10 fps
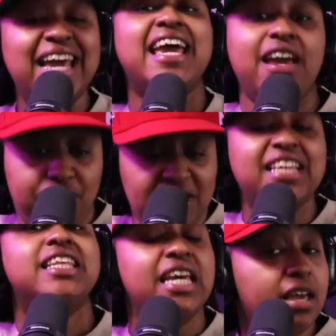If
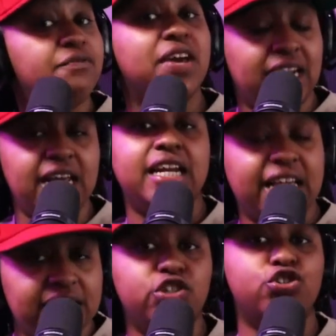in the event it
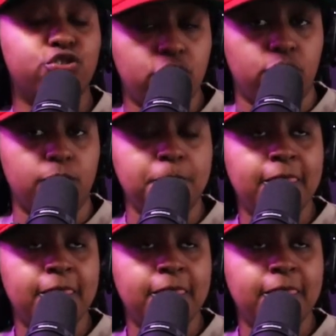is true.